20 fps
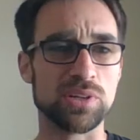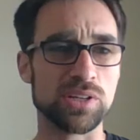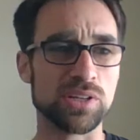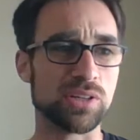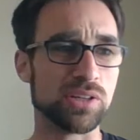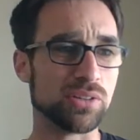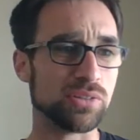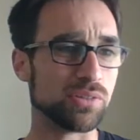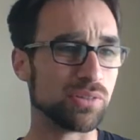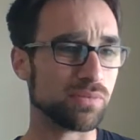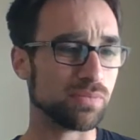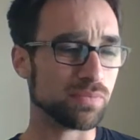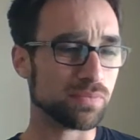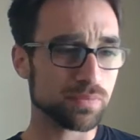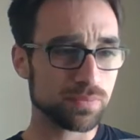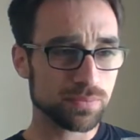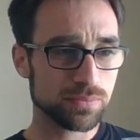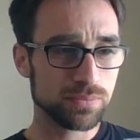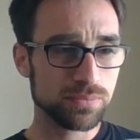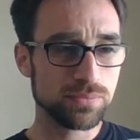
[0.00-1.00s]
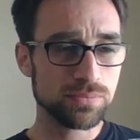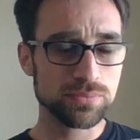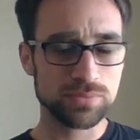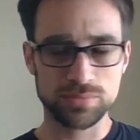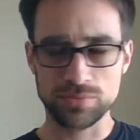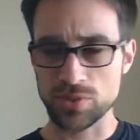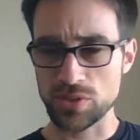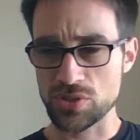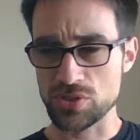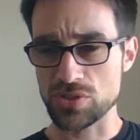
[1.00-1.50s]
I don't know,
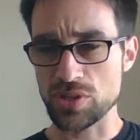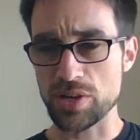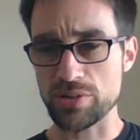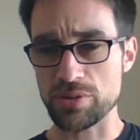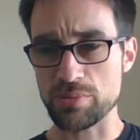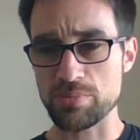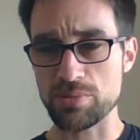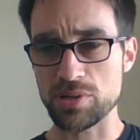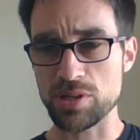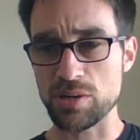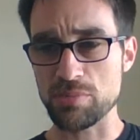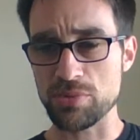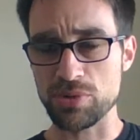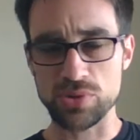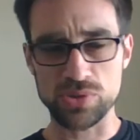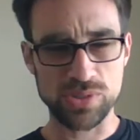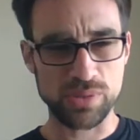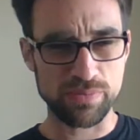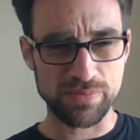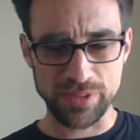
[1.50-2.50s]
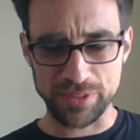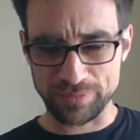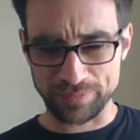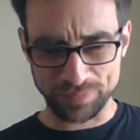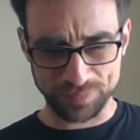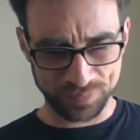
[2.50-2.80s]
Stara Pramen or something.